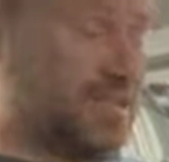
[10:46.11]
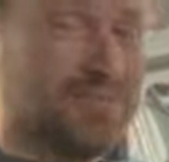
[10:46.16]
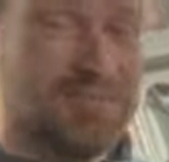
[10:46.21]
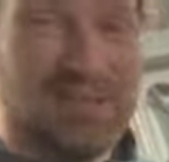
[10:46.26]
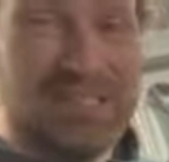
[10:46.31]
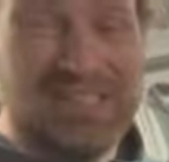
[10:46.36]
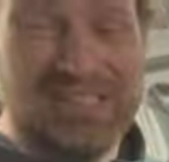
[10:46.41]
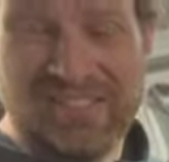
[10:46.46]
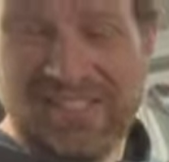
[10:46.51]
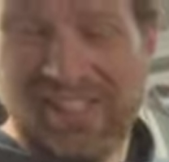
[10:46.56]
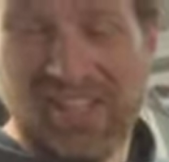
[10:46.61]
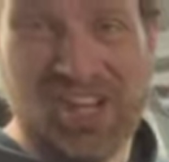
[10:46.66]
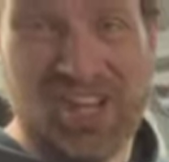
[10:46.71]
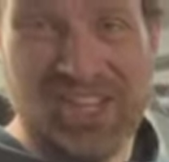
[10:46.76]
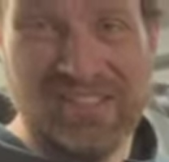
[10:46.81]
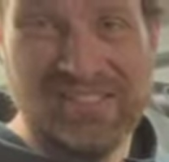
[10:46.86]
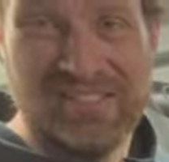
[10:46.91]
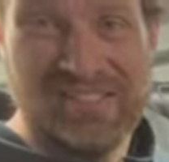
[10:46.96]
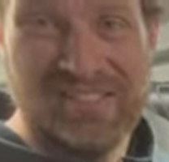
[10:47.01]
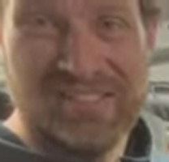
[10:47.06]
much as it
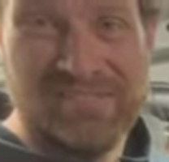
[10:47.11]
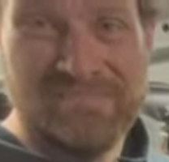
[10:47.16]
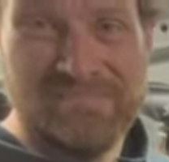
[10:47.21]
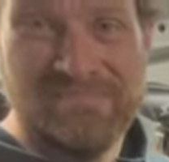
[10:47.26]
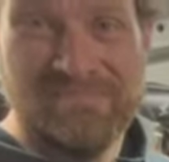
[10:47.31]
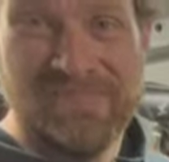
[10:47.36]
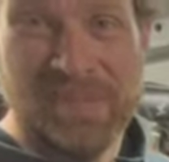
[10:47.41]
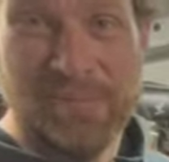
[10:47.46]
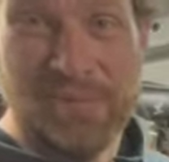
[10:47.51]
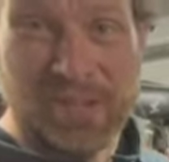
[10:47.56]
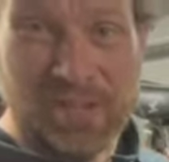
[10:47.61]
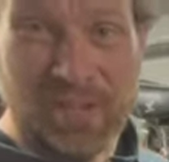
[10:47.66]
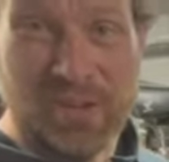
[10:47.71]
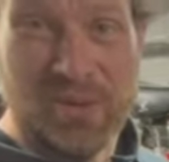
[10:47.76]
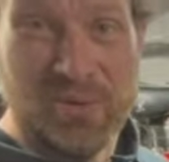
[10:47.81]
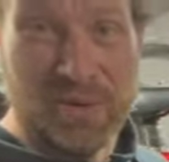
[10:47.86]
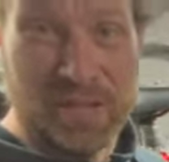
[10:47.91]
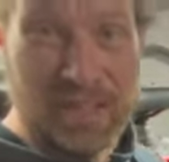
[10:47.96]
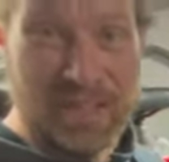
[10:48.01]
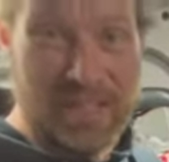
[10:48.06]
hurts, I'm gonna go
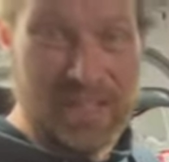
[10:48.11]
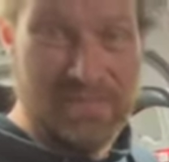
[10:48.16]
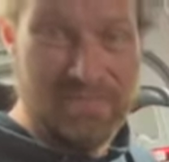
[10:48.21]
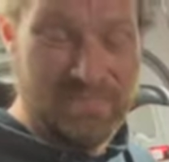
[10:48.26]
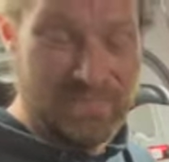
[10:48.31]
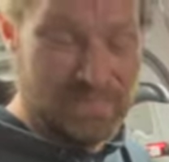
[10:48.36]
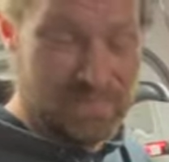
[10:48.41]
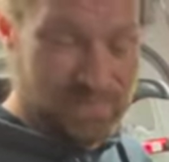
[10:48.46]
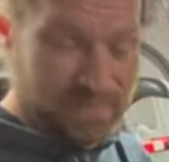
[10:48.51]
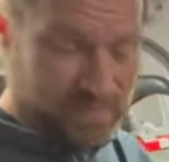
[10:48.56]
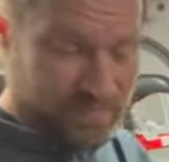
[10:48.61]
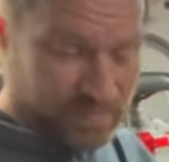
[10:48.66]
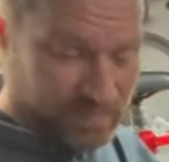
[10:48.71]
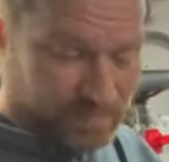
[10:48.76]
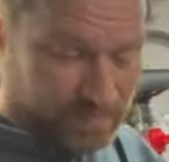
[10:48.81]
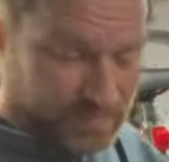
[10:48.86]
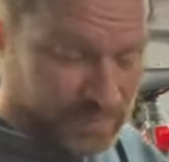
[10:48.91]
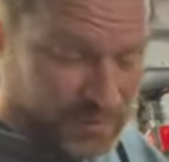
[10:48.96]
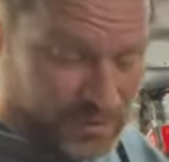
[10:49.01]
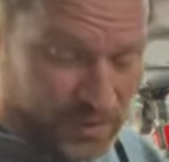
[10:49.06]
with it.
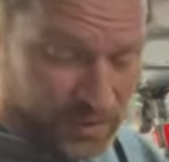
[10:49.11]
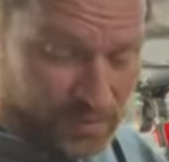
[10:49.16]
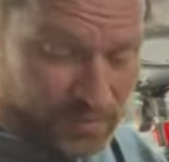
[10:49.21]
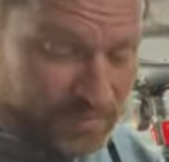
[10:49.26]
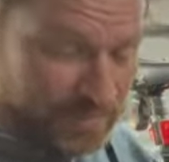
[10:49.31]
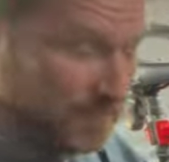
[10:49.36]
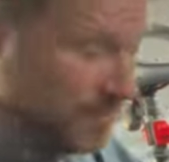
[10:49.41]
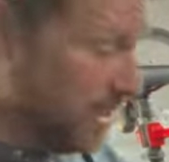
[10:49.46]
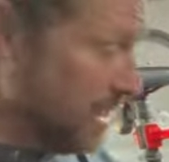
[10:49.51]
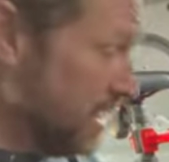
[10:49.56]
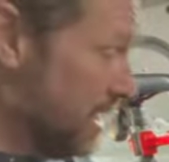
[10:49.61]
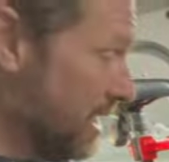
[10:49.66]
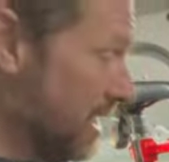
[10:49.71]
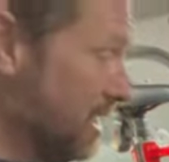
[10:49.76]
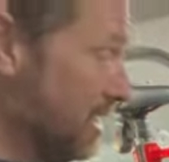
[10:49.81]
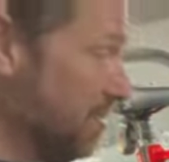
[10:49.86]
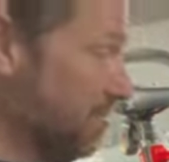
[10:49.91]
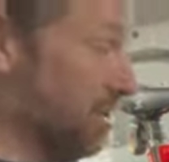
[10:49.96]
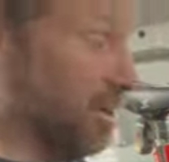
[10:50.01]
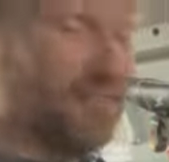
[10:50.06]
So I'm
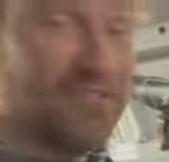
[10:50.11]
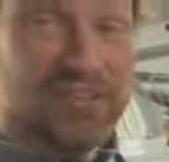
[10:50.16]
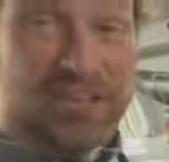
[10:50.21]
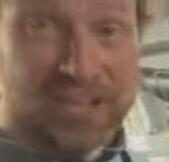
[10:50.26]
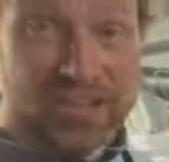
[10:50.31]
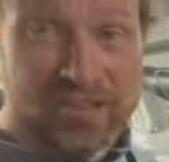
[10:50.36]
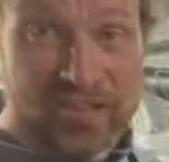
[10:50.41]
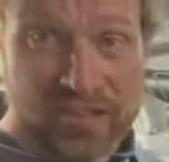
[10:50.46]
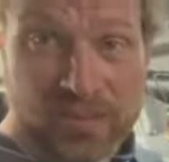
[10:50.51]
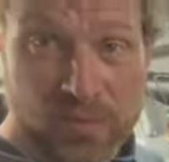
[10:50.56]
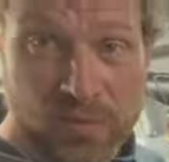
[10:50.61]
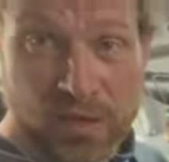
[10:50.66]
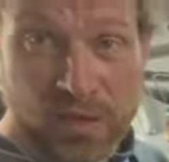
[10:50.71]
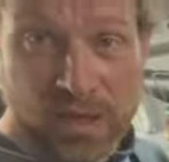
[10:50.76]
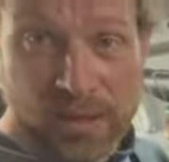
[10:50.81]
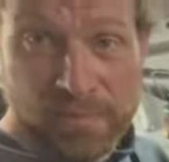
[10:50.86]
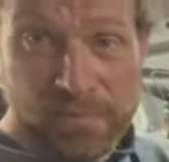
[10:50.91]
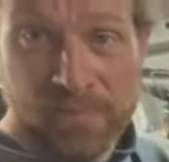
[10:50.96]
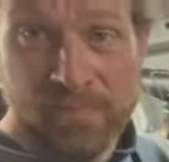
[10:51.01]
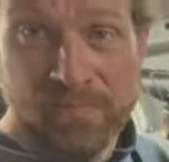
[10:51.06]
gonna finish this one
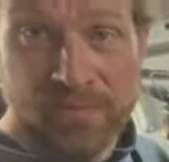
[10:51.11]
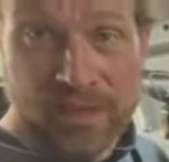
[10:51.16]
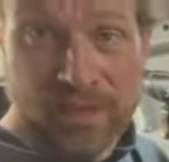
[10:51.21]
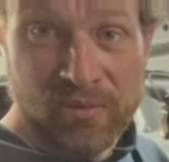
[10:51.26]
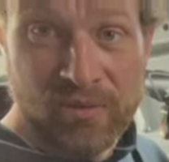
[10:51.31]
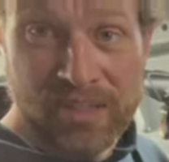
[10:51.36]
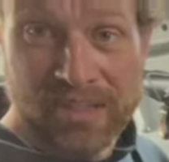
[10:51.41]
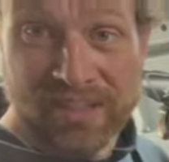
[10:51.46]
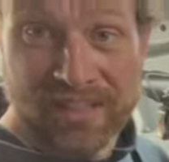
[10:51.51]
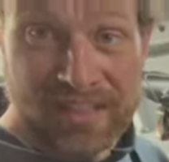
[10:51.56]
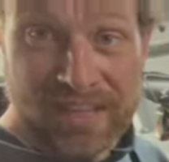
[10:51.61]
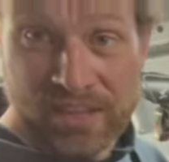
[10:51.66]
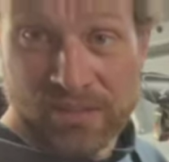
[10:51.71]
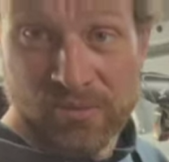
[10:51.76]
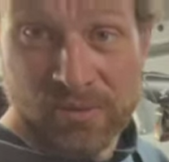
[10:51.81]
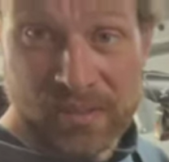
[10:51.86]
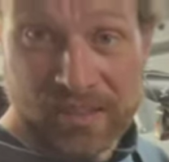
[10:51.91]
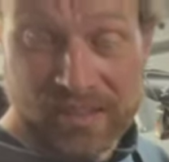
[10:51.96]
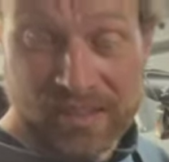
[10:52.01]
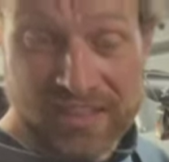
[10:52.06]
up, and we'll get the next
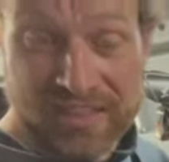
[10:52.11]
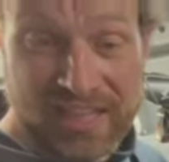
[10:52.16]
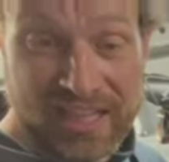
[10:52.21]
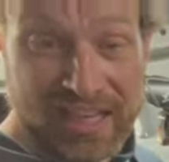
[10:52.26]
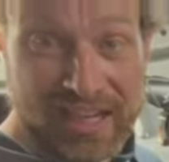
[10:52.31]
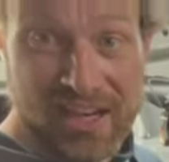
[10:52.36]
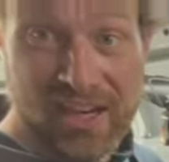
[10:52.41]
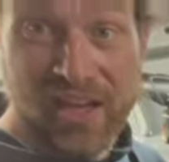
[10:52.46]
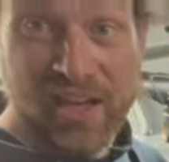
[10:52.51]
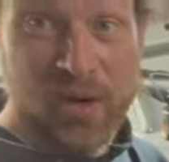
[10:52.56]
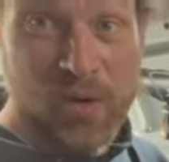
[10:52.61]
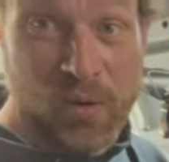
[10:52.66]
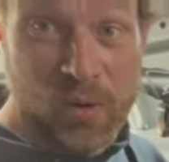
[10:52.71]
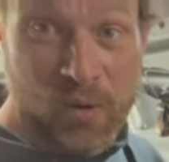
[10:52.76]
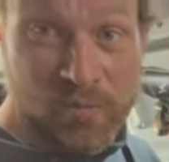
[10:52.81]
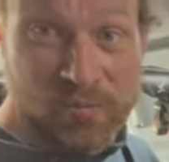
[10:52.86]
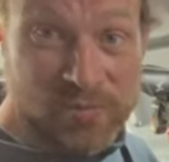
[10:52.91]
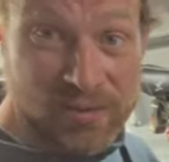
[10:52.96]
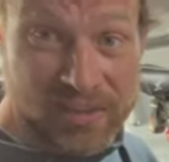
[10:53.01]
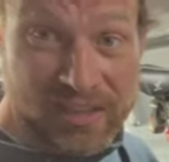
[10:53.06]
one in the stand, and
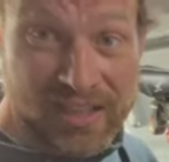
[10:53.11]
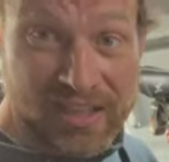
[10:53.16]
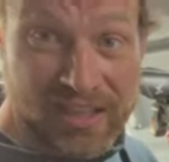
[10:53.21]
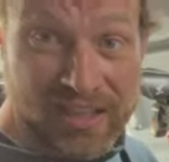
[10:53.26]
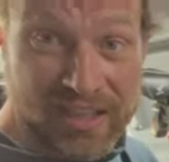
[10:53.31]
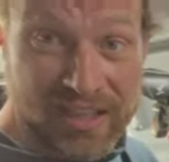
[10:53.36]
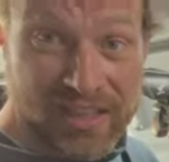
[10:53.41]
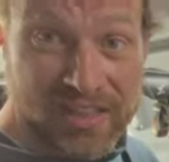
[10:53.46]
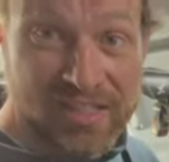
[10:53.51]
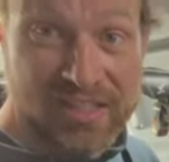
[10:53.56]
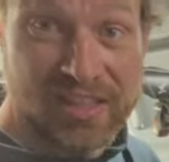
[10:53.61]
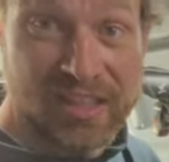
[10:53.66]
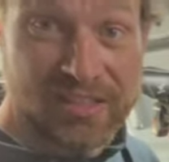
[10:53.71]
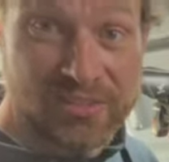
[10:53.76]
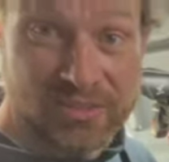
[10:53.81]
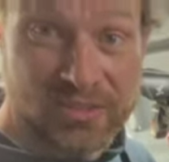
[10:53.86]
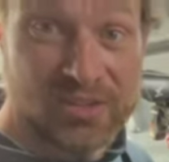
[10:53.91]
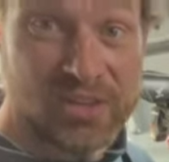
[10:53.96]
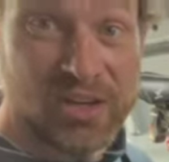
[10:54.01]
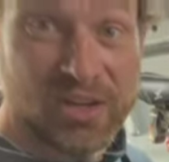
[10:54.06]
hopefully things
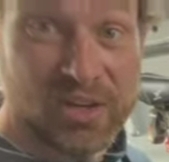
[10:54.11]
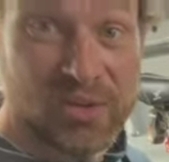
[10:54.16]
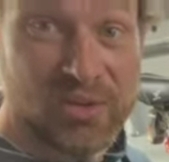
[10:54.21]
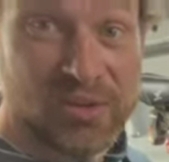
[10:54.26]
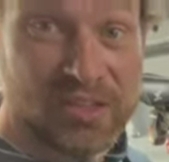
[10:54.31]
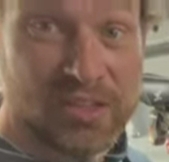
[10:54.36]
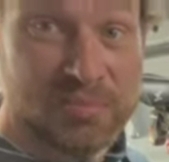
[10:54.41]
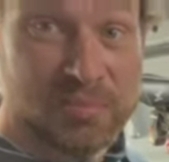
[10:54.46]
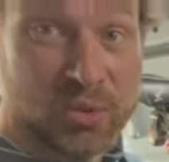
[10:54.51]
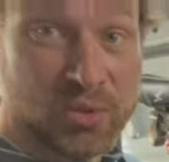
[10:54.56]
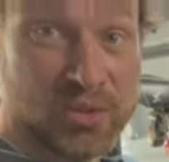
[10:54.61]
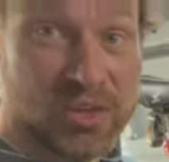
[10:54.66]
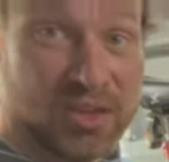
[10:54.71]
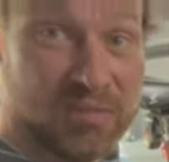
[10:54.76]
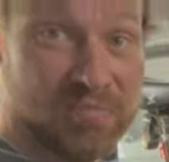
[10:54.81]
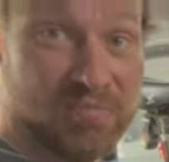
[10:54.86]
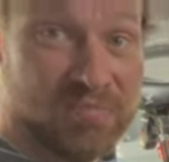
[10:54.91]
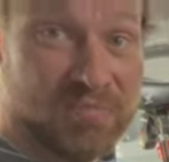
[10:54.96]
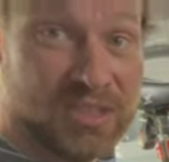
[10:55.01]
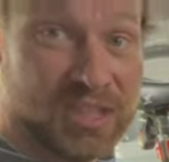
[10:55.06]
will start going smoother
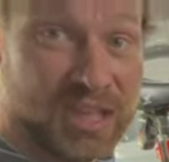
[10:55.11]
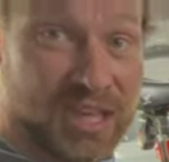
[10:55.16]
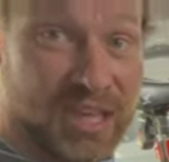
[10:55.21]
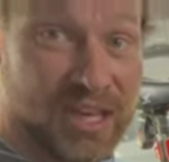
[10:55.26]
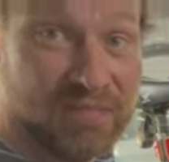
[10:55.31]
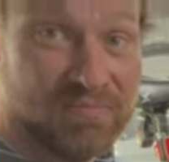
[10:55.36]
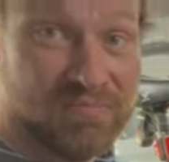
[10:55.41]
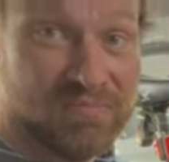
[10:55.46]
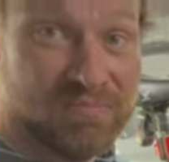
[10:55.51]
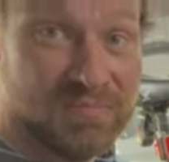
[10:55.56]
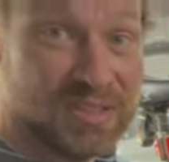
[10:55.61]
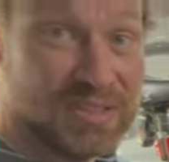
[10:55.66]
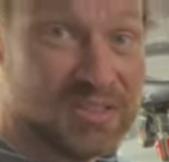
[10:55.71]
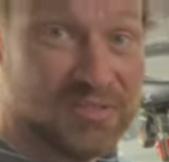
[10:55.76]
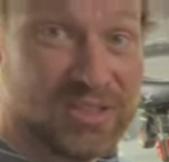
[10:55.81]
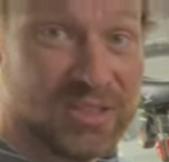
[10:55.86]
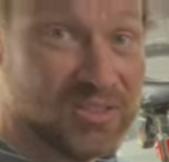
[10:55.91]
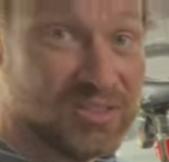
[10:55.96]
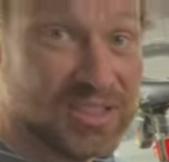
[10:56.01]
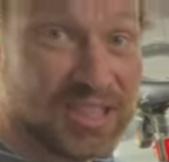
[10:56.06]
today, because if
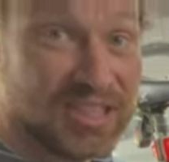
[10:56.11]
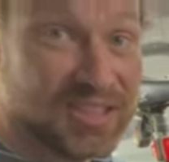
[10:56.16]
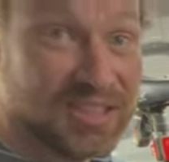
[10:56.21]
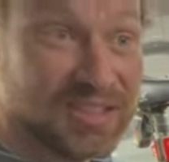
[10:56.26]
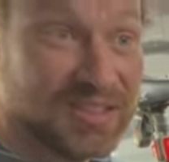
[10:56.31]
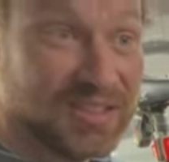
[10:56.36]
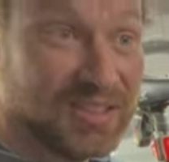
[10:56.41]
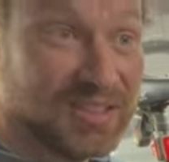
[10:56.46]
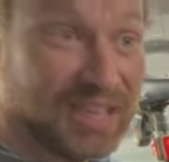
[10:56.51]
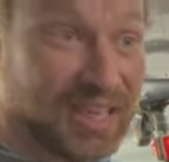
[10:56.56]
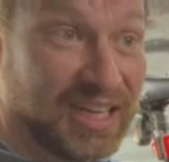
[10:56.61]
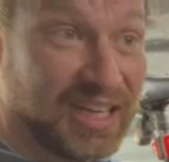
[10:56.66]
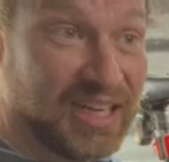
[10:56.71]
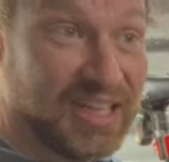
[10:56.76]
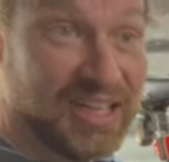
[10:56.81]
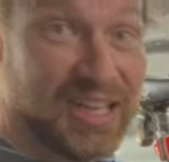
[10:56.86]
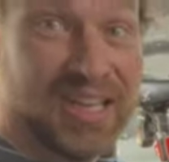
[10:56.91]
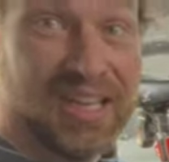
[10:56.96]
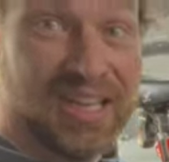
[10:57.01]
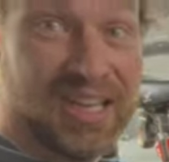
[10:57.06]
it goes like this all day,
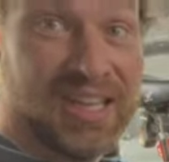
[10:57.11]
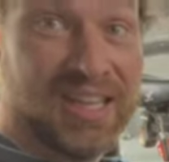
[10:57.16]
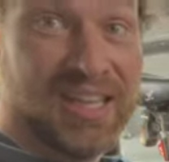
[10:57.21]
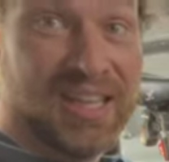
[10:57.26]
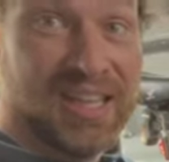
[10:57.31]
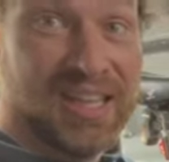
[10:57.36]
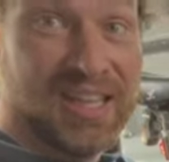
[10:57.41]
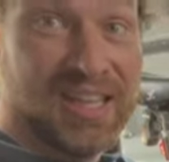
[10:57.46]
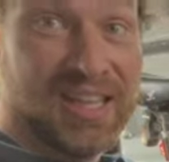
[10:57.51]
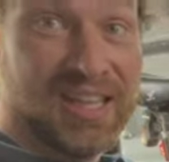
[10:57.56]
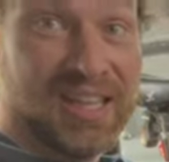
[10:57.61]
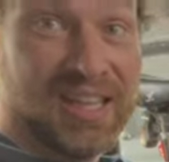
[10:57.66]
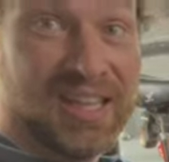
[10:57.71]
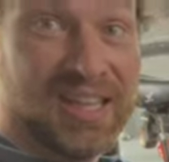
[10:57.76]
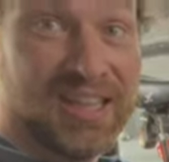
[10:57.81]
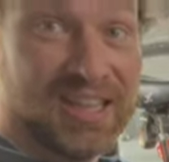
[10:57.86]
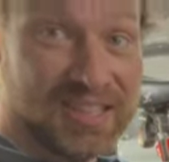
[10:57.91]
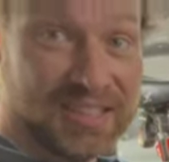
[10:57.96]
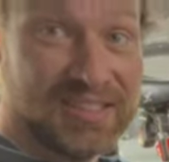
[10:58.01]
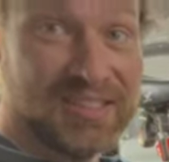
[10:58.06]

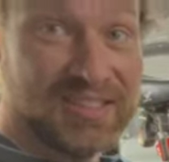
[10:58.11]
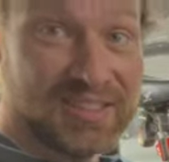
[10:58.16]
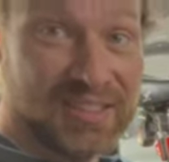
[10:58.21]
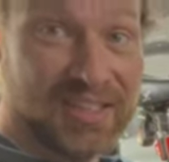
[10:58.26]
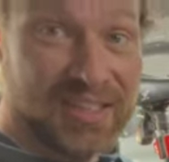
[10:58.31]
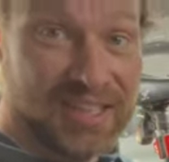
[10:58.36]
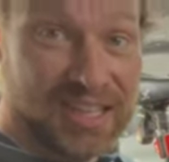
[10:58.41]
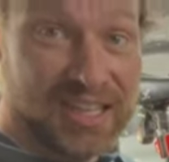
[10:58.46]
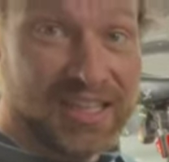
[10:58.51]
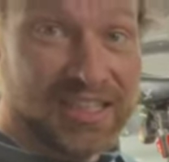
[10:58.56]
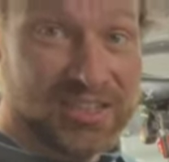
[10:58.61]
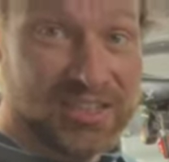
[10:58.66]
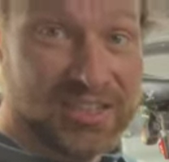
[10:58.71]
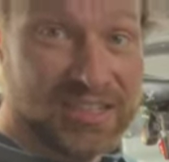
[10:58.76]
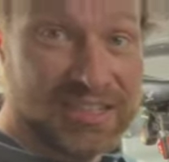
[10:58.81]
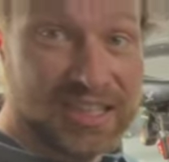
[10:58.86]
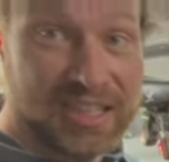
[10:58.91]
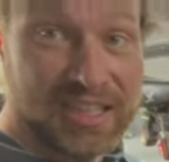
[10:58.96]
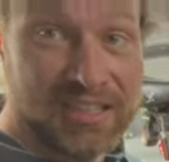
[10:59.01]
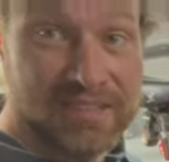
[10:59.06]
this is gonna get
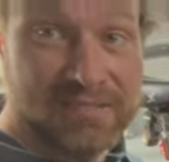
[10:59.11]
interesting.